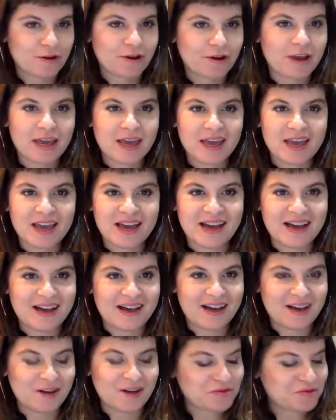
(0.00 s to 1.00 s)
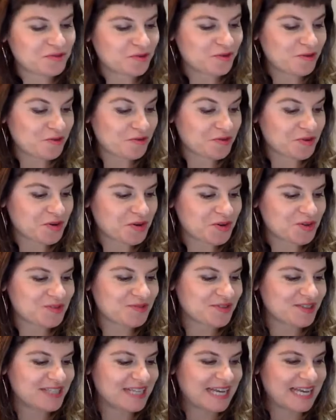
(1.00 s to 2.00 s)
three for
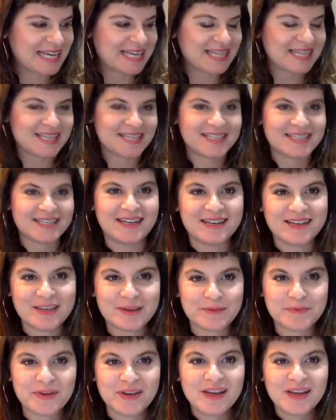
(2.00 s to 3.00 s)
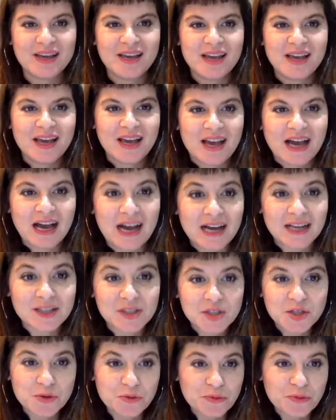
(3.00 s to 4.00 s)
taking the time
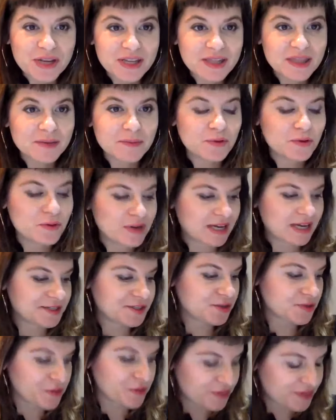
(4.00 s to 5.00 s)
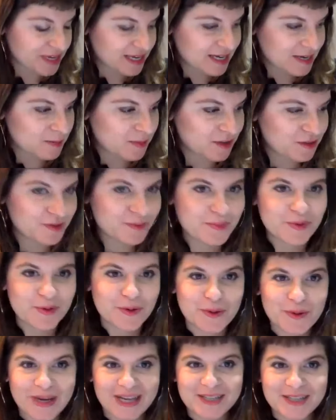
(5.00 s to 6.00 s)
to read the book and to think about the
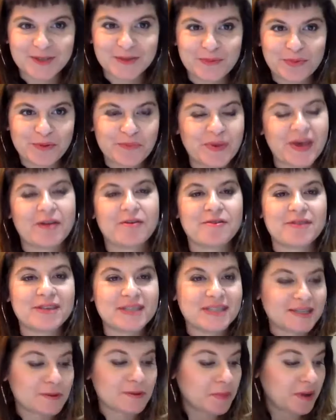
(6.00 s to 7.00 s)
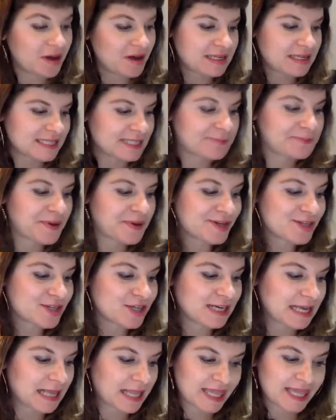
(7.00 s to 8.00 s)
book and to prepare these remarks,
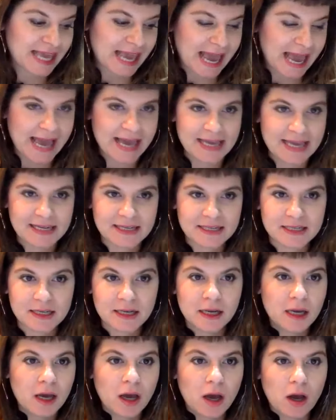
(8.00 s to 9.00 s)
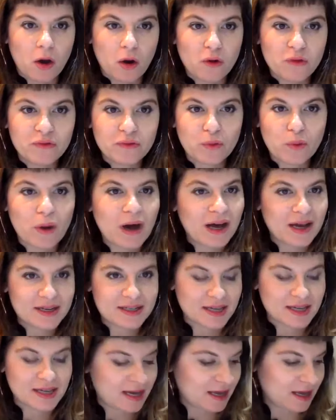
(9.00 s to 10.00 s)
especially at the end of
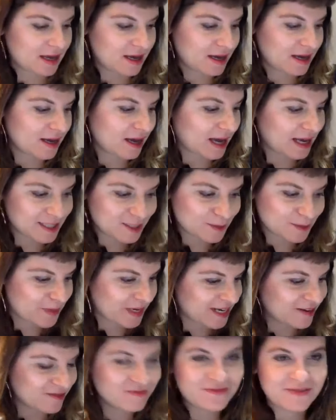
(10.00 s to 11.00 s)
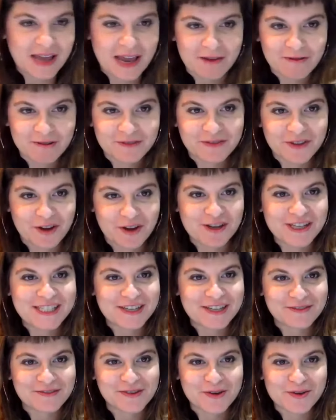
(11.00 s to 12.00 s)
what has been a very, very
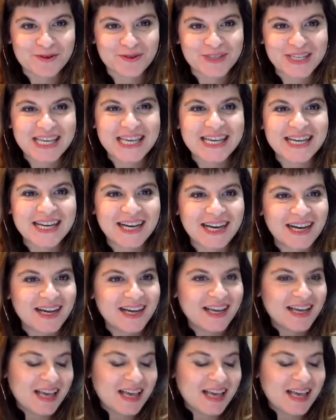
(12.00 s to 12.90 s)
difficult year